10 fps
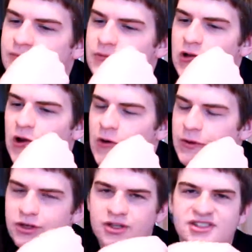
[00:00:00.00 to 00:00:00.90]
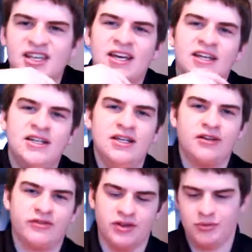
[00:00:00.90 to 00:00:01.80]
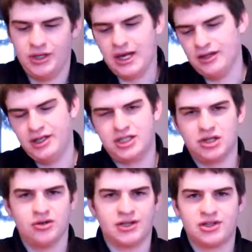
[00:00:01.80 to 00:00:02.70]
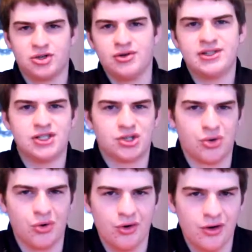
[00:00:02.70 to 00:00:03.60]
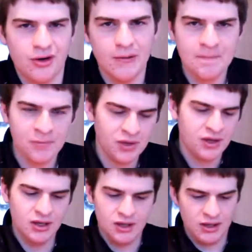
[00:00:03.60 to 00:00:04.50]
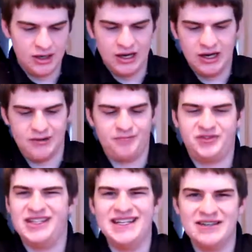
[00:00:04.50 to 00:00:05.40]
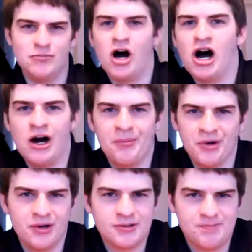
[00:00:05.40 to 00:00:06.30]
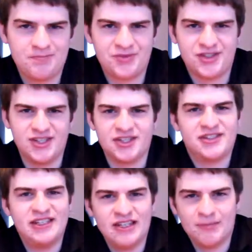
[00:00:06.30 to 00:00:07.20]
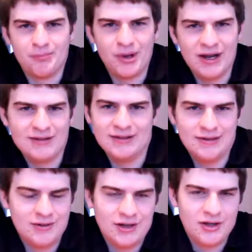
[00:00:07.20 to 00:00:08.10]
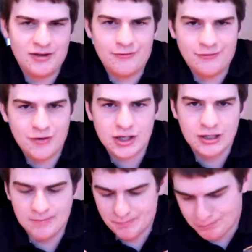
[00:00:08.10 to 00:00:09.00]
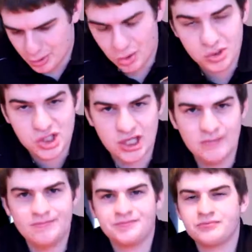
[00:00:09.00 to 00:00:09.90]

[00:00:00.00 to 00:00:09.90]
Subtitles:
You know, you could say any of the reality show like Jersey Shore, Teen Mom, or 16 and Pregnant and all that fucking bullshit.